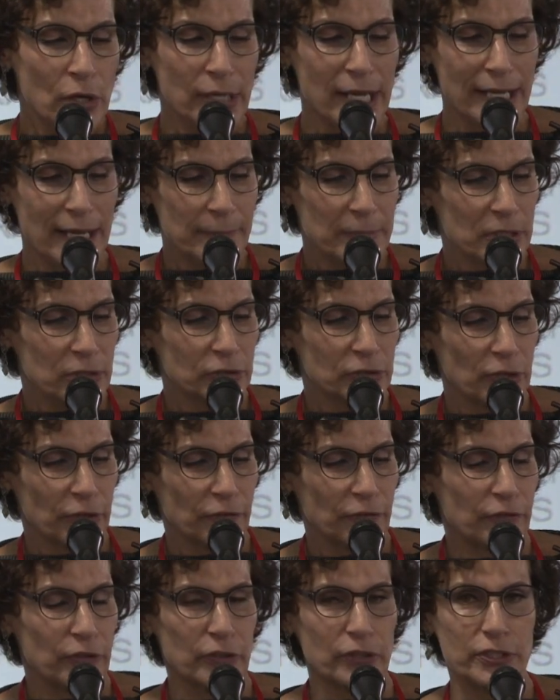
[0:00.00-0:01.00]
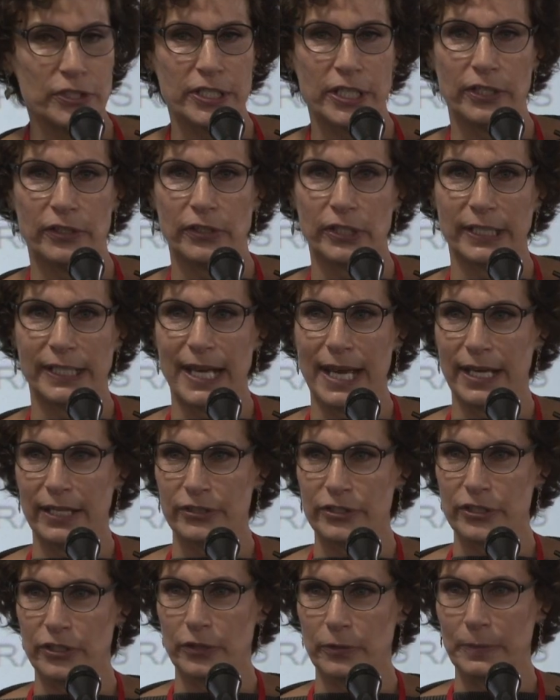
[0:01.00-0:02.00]
Okay, I'm gonna look first here at
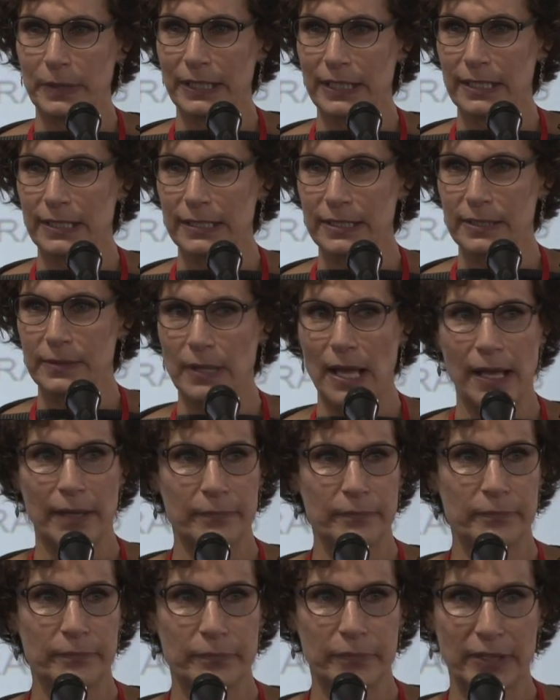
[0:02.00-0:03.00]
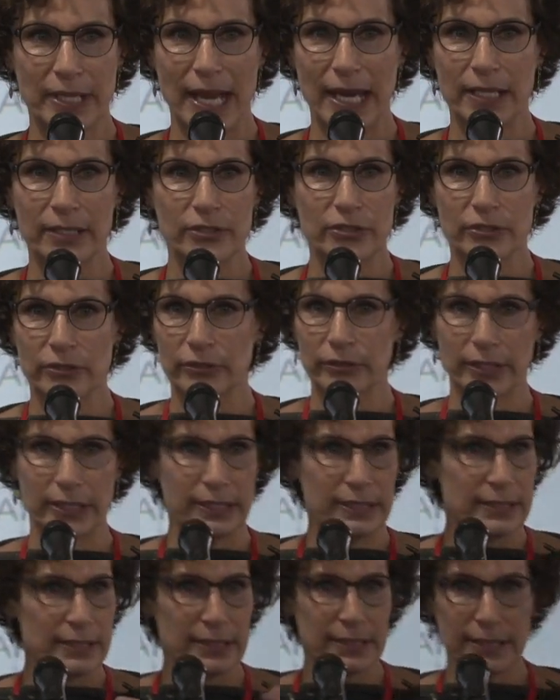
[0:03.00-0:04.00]
cancer, because um, cancer
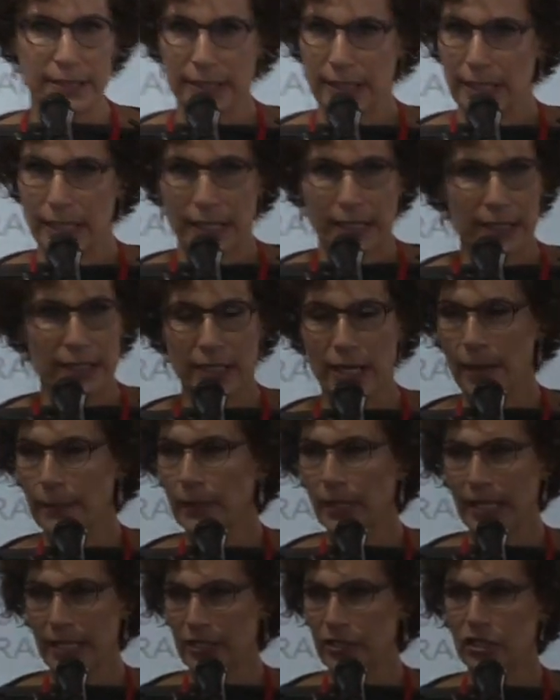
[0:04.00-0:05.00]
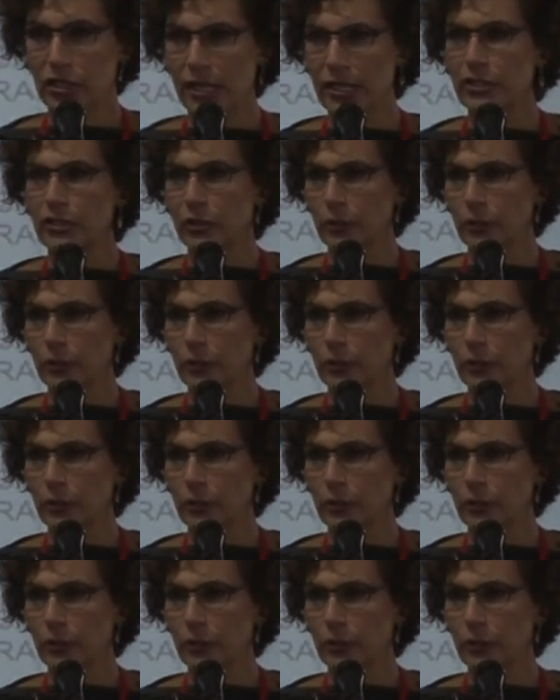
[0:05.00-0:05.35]
is, the number is just